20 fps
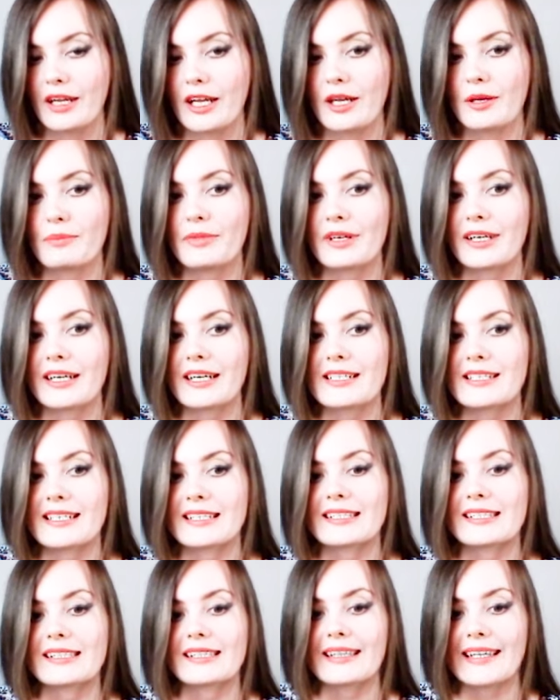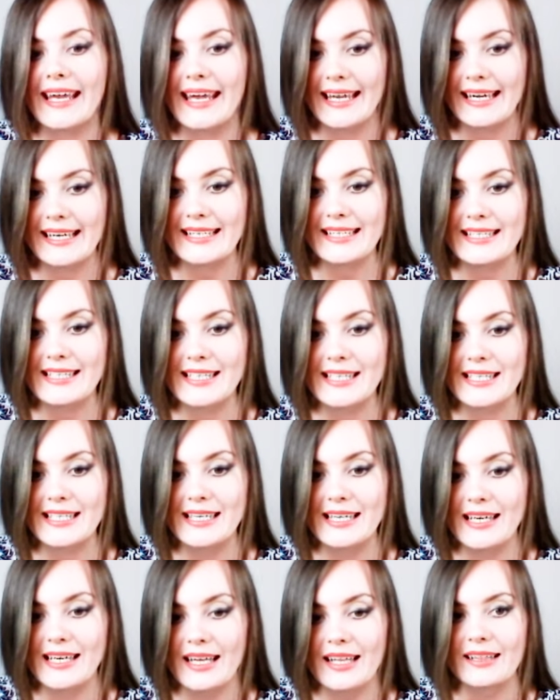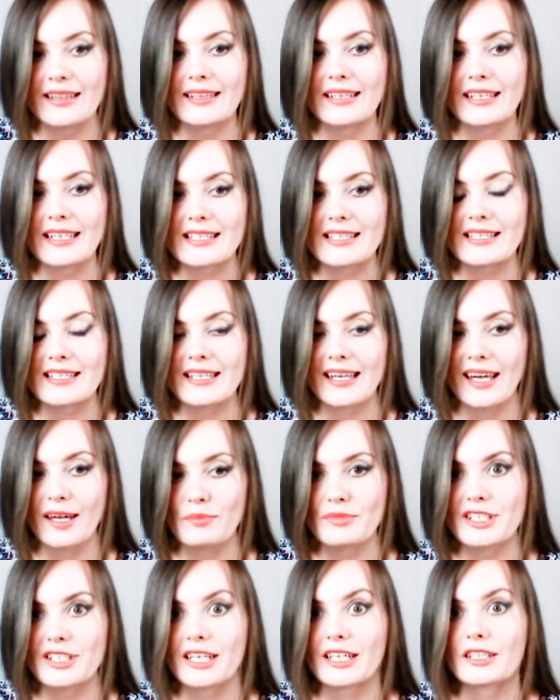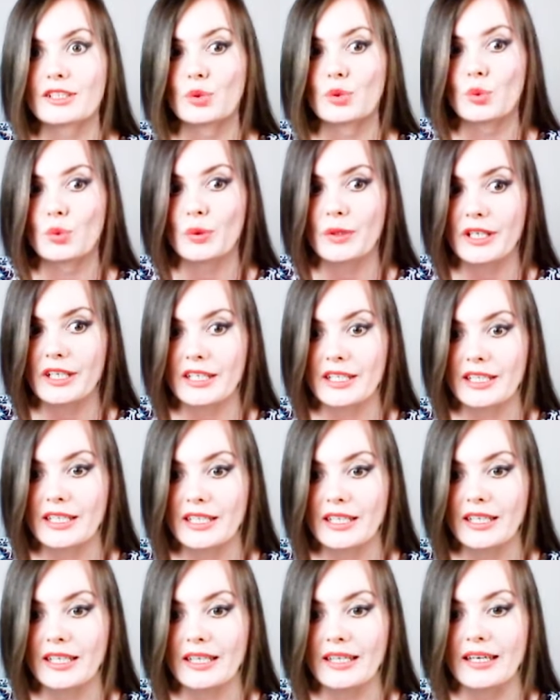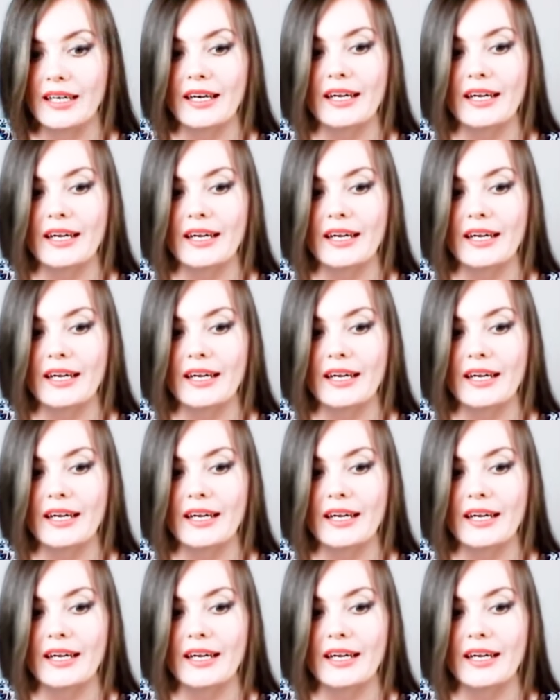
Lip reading: because it links the subject we